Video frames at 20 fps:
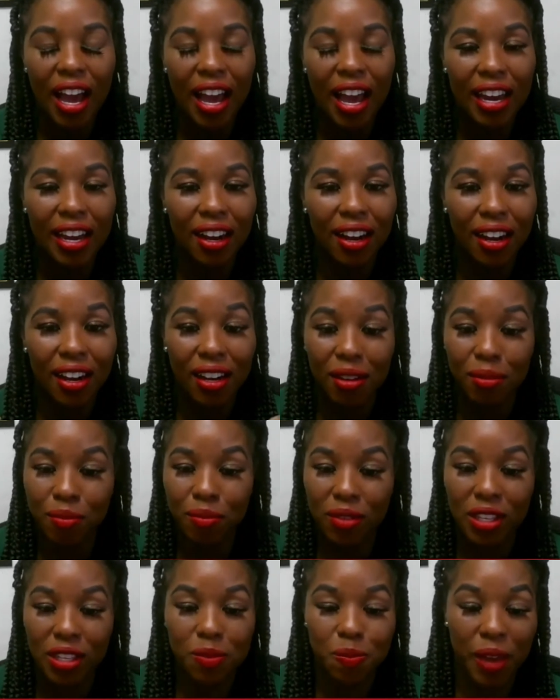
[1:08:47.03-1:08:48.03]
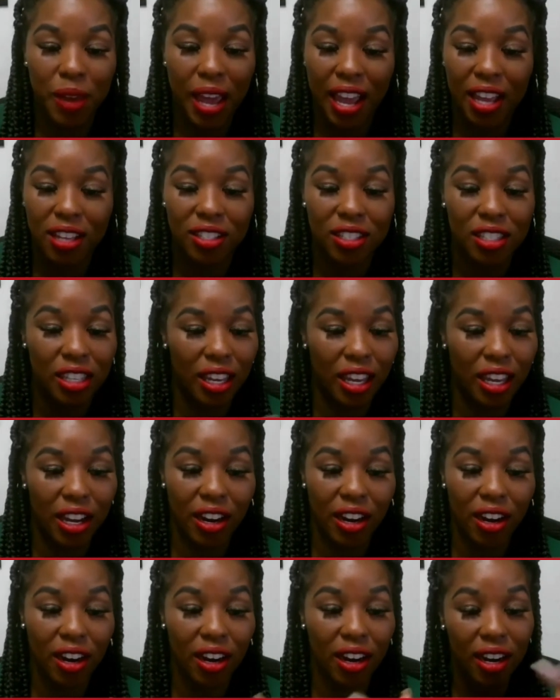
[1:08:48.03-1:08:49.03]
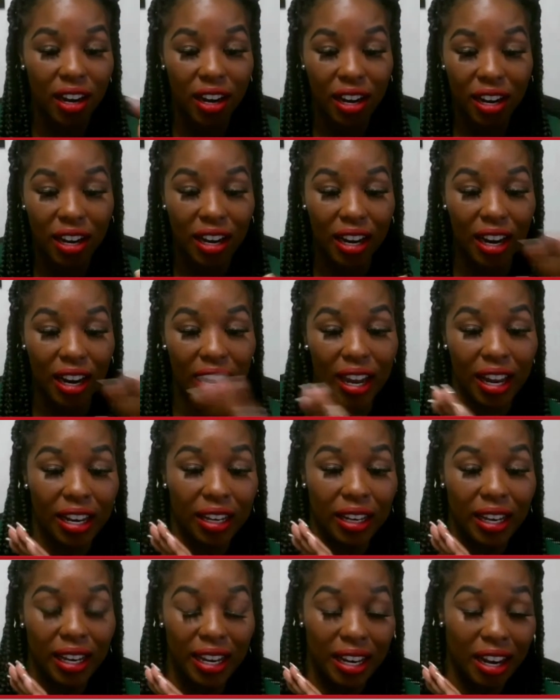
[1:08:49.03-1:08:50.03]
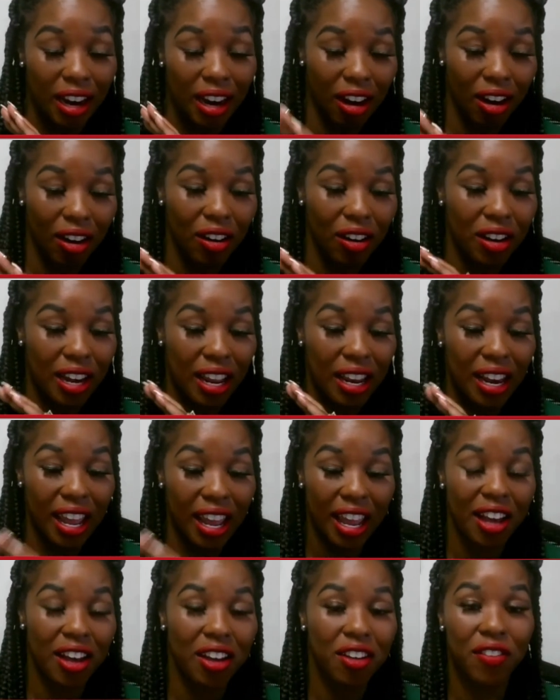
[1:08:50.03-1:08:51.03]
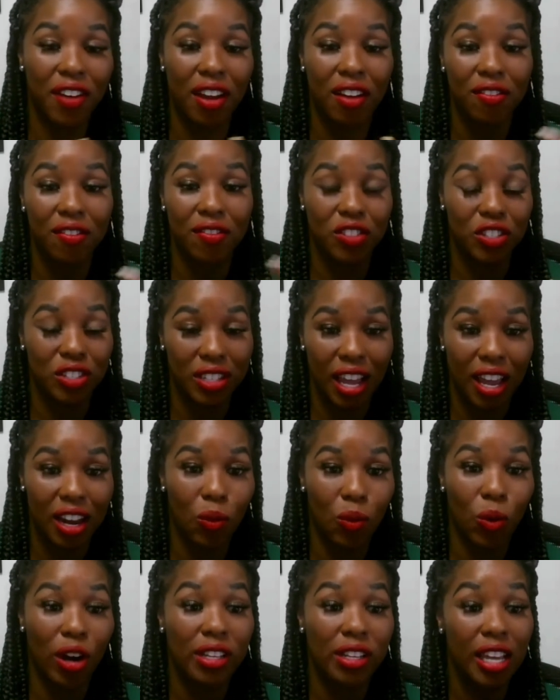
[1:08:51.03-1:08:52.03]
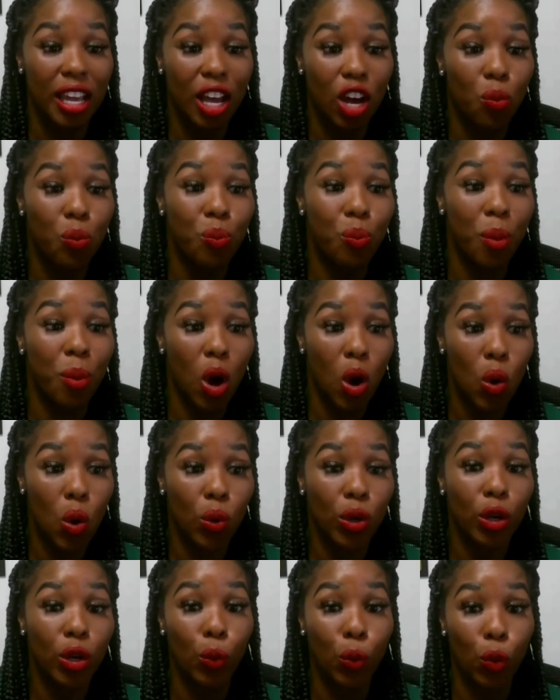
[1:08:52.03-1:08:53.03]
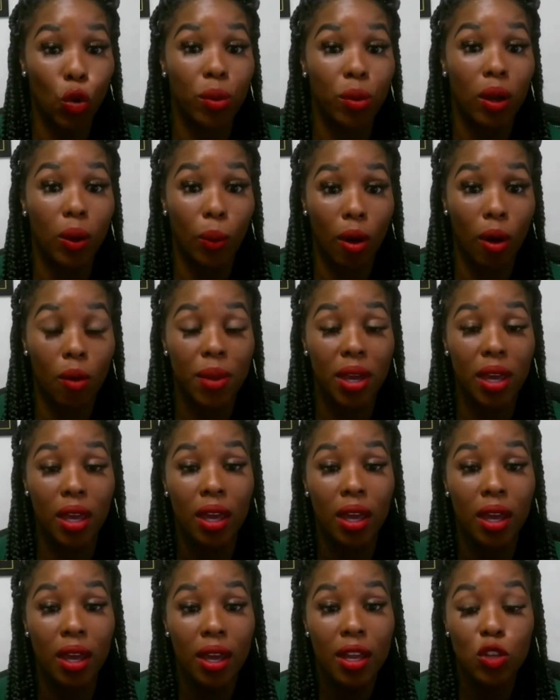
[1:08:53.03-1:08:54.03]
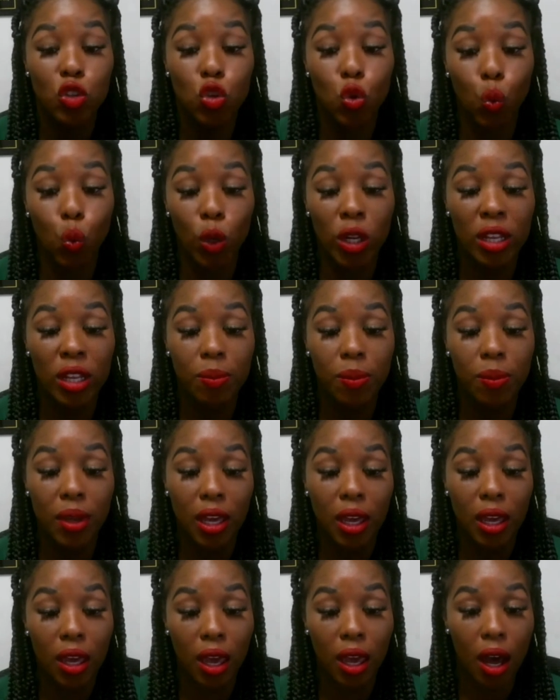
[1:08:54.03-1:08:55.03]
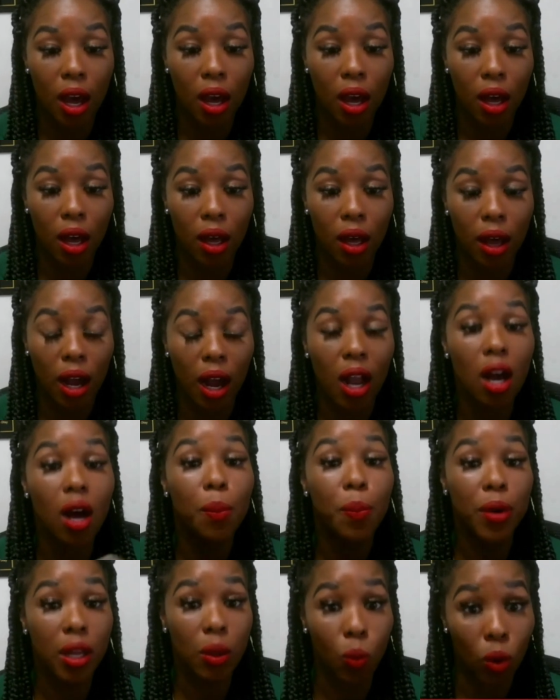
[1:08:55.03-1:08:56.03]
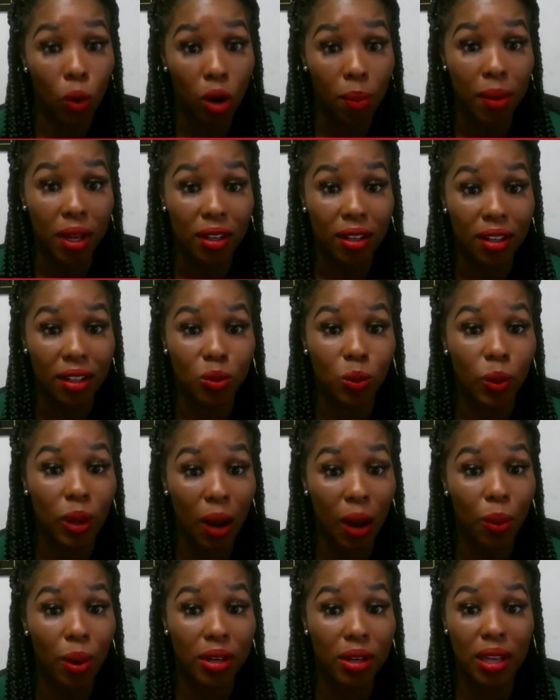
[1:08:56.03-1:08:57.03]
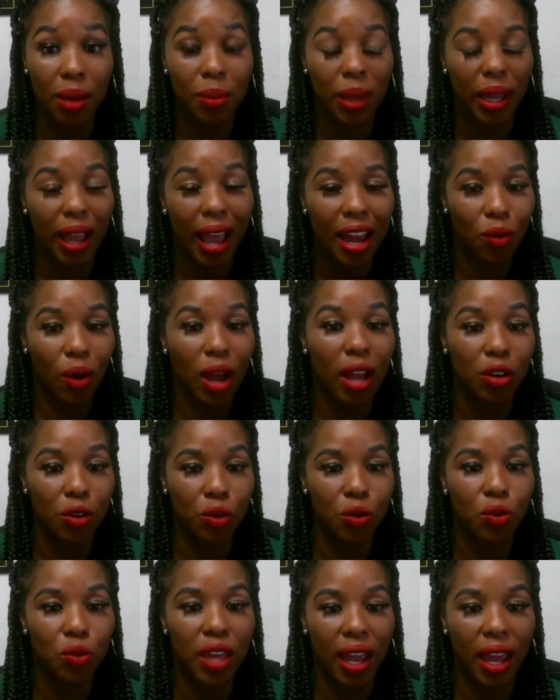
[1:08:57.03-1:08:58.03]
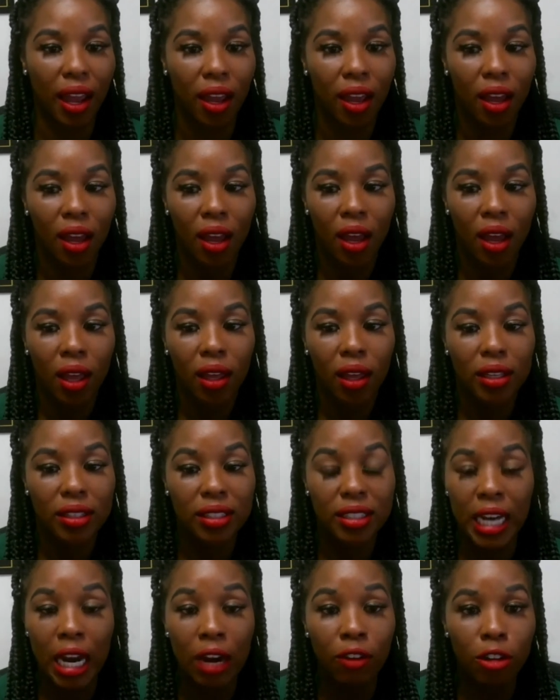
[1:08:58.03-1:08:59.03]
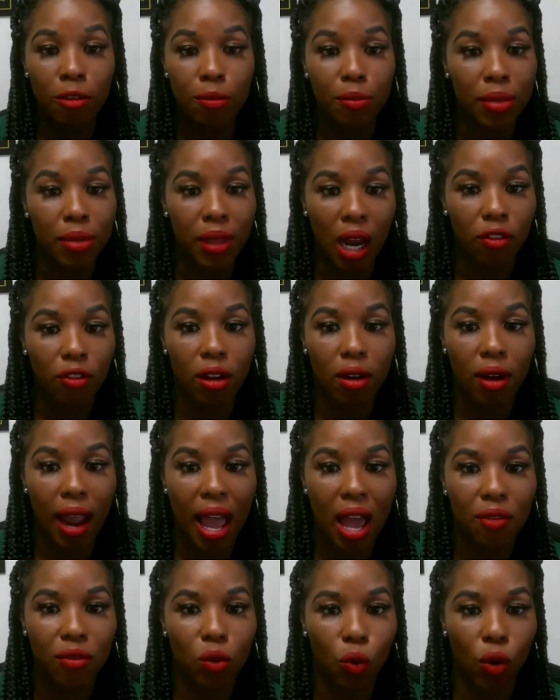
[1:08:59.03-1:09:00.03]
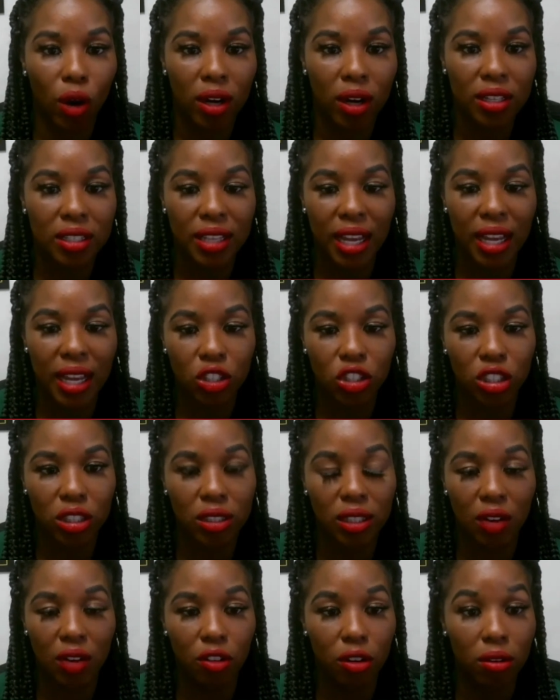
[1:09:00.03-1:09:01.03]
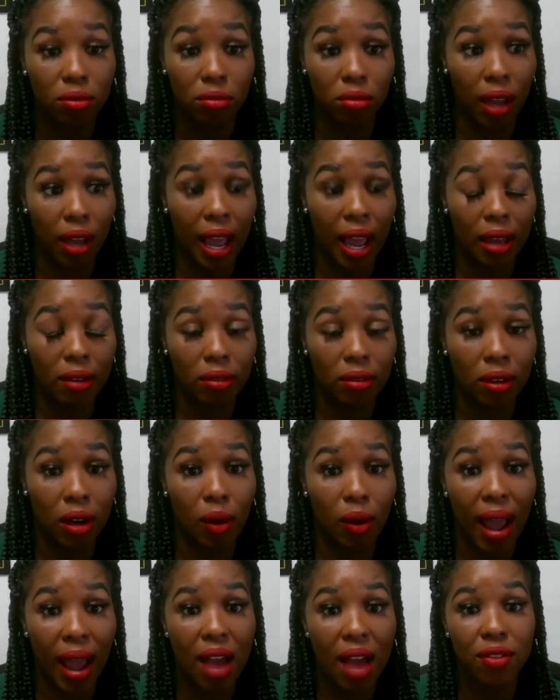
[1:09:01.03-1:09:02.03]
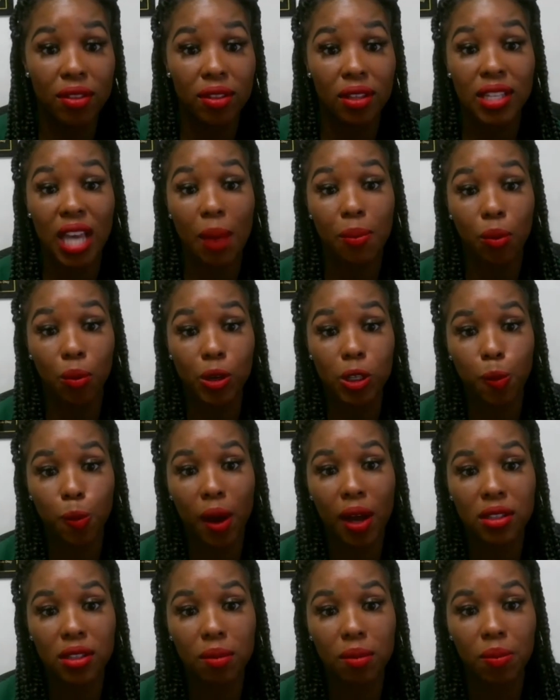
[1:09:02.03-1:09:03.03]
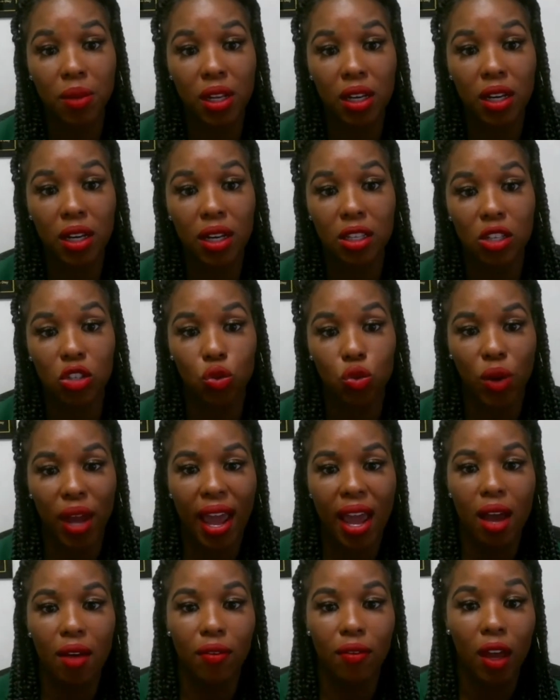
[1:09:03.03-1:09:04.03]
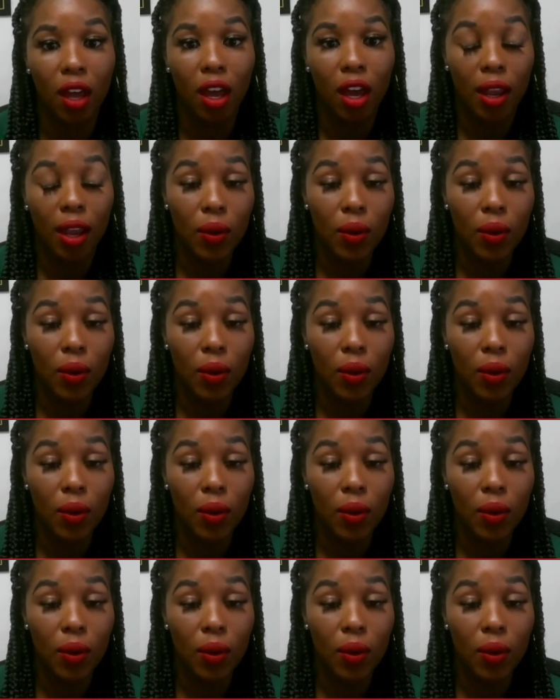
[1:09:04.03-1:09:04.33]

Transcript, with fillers: And um, this past year in, in her and in Elle have just kind of worked to help me mold and groom and grow me to really be uh, a company woman. That's what I wanted. To, I'm like, how do I do that? Because never, never having an organization, never, you know, having the type of responsibilities that you have,